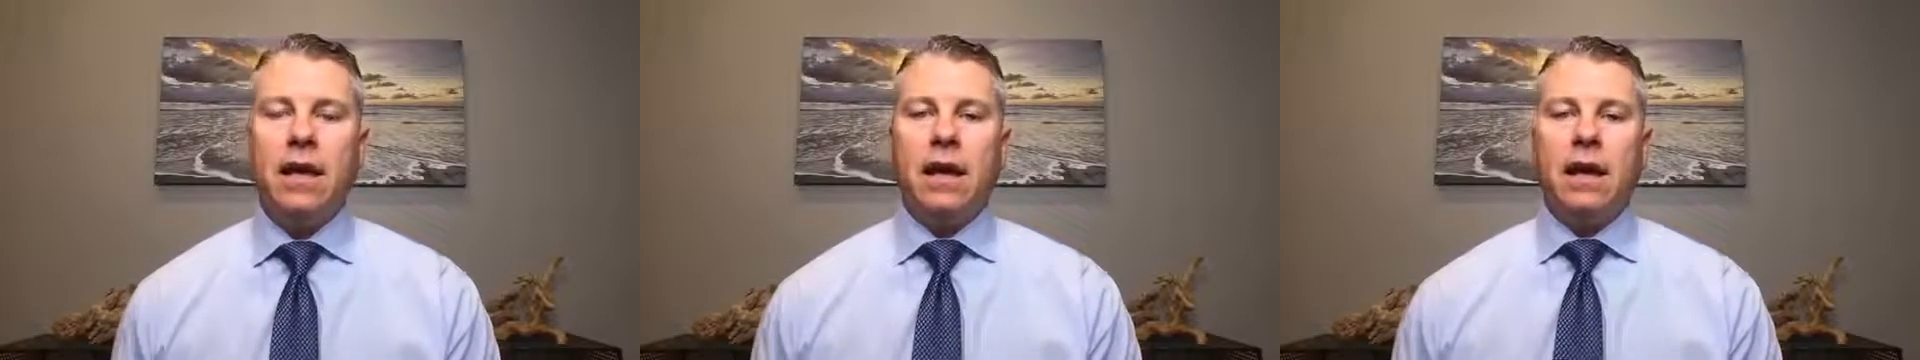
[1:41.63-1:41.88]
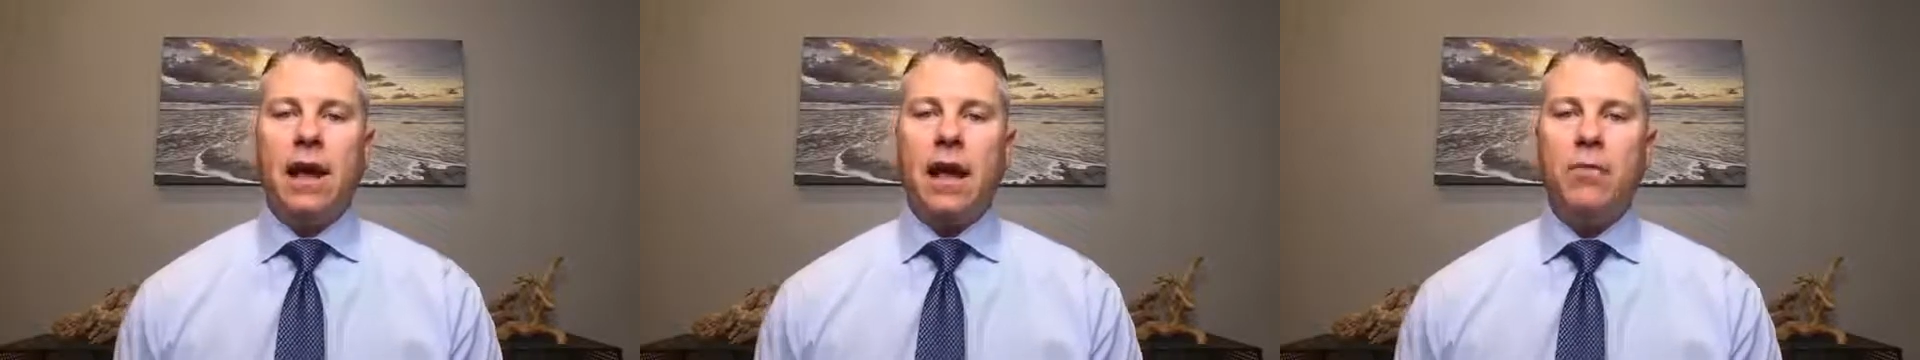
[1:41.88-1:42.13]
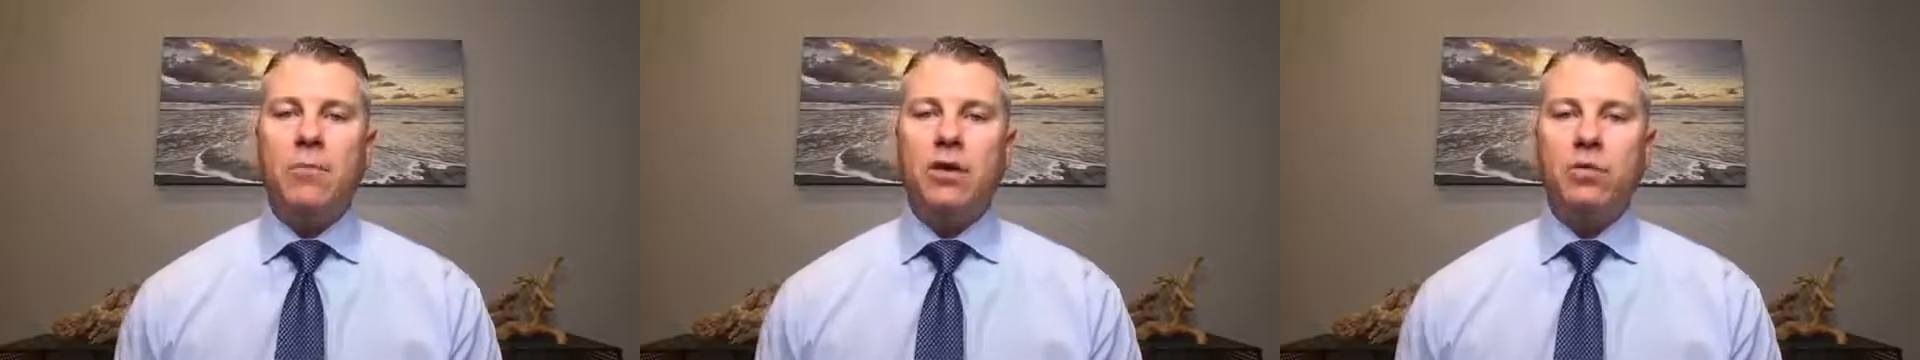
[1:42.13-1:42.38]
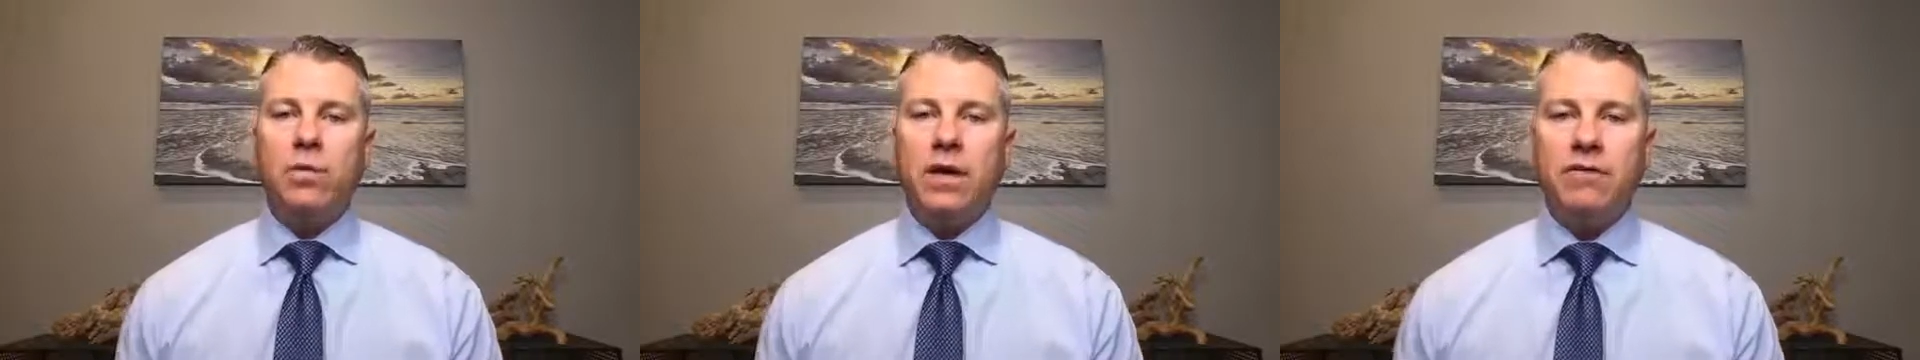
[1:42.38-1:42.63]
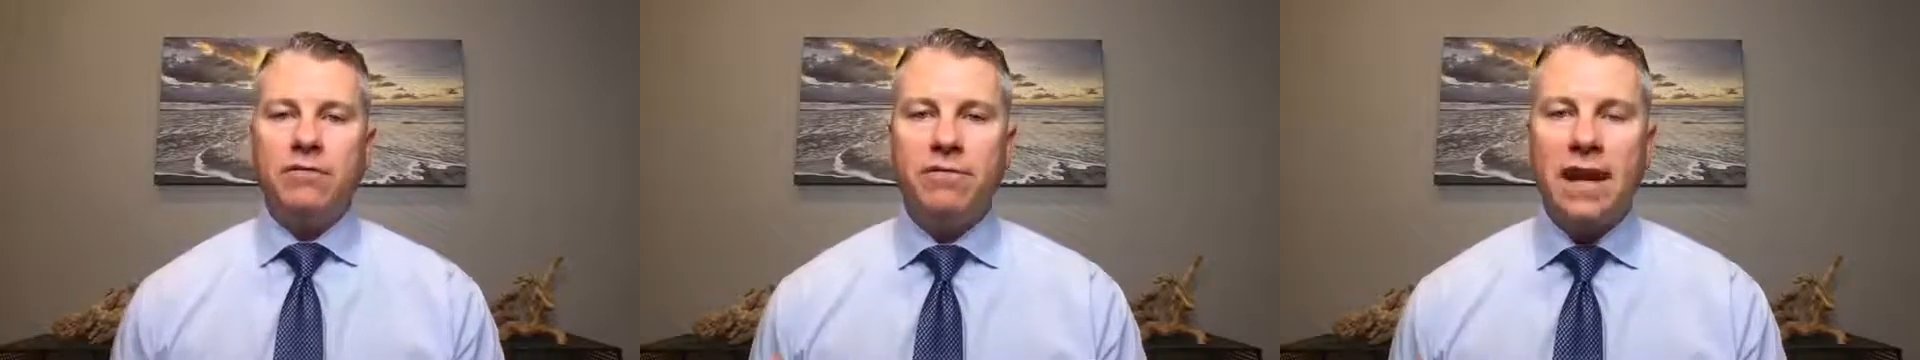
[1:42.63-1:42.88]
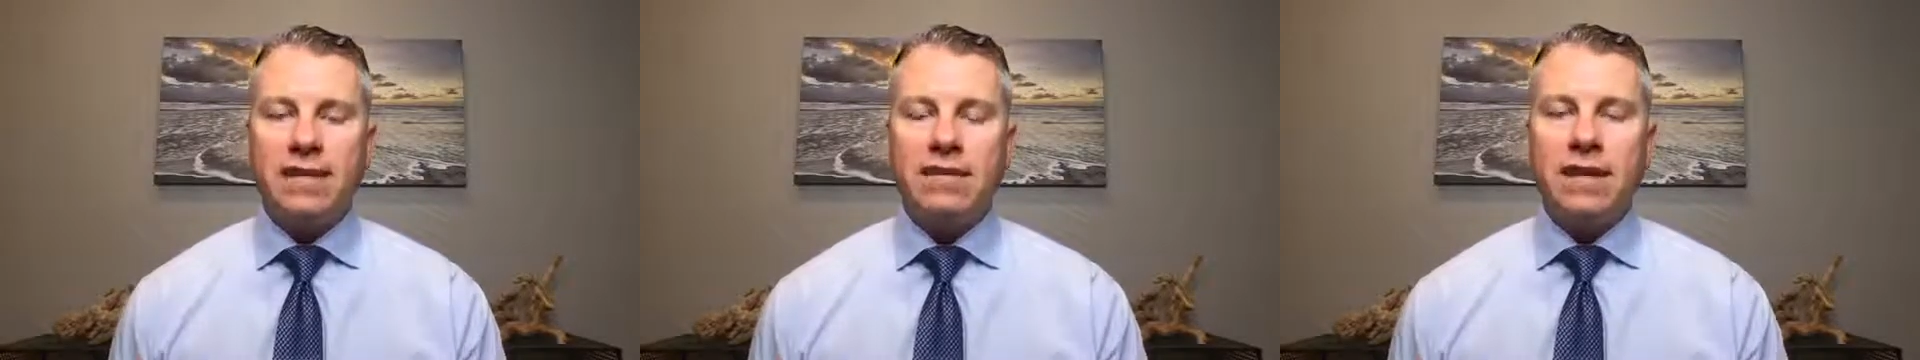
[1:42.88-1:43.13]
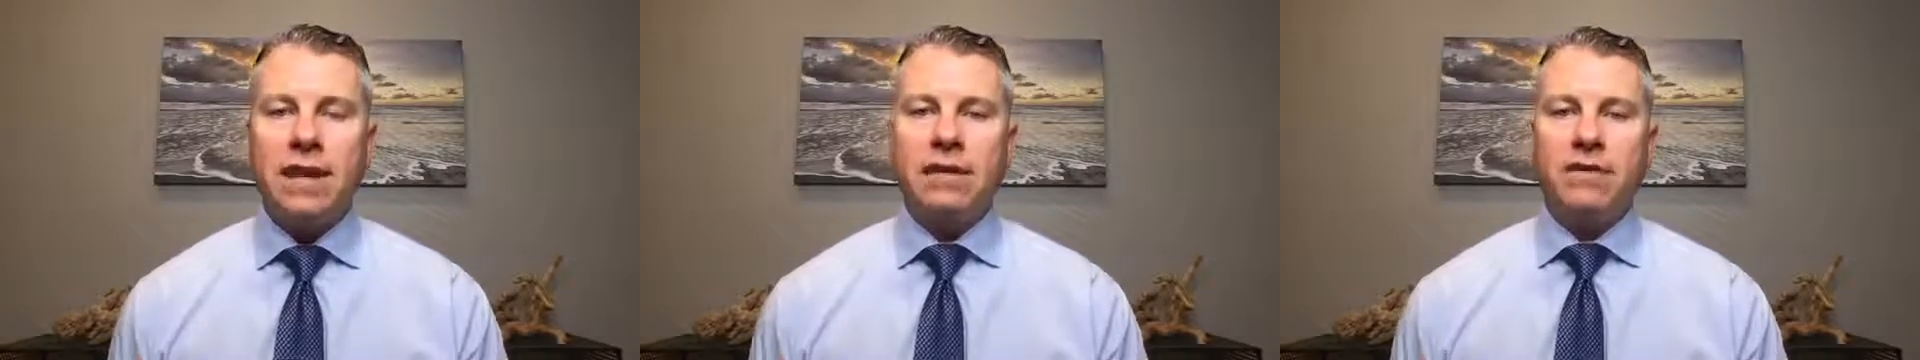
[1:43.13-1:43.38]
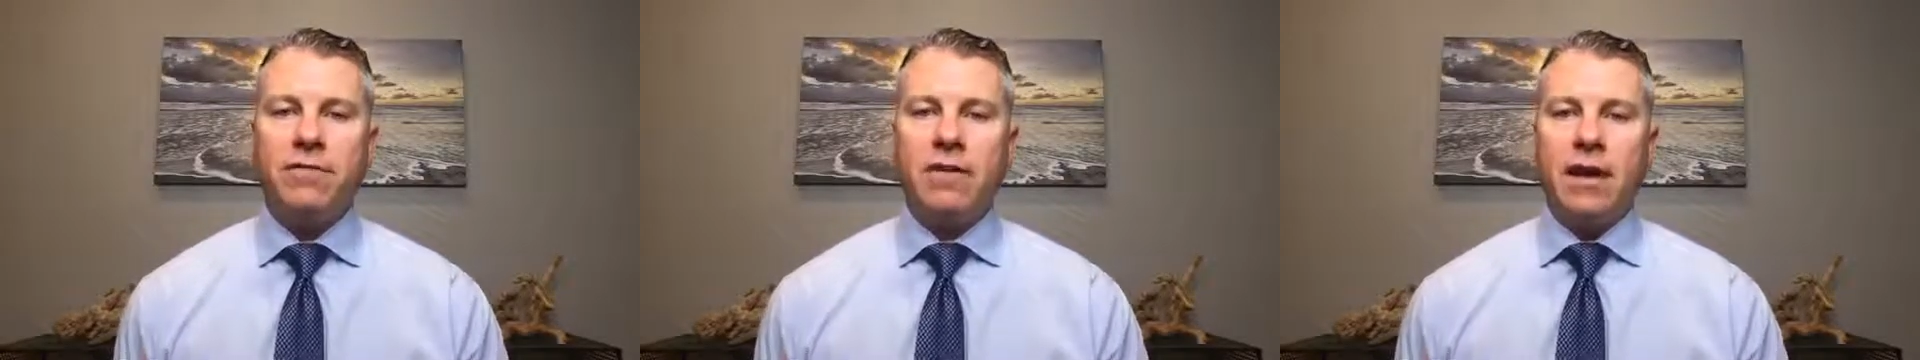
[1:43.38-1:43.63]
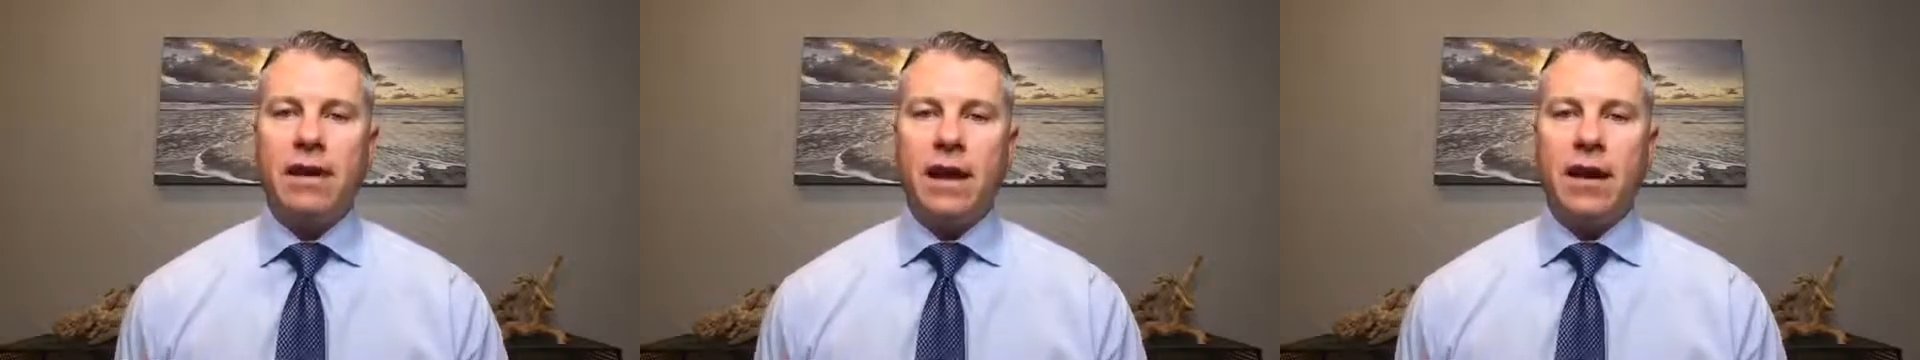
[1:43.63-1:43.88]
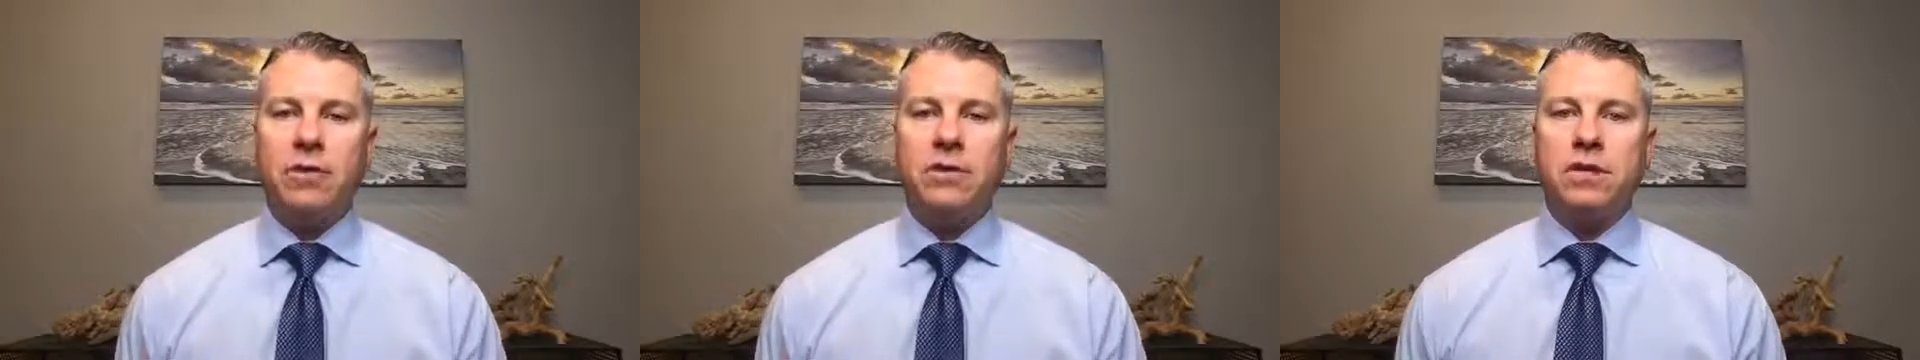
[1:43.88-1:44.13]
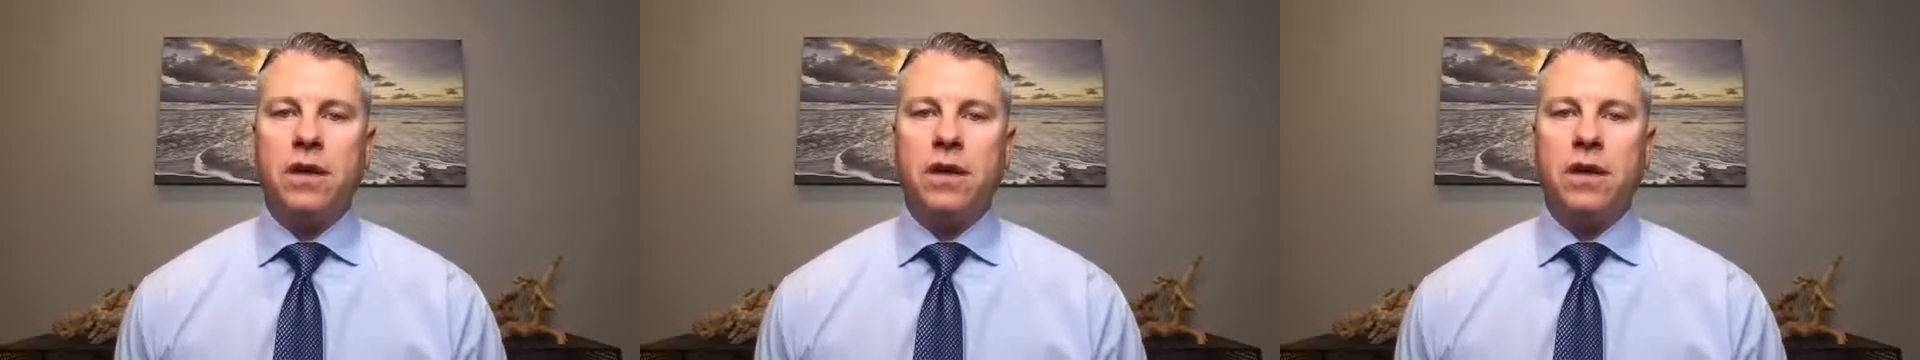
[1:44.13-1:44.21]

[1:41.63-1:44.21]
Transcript: and how much we investigate to find out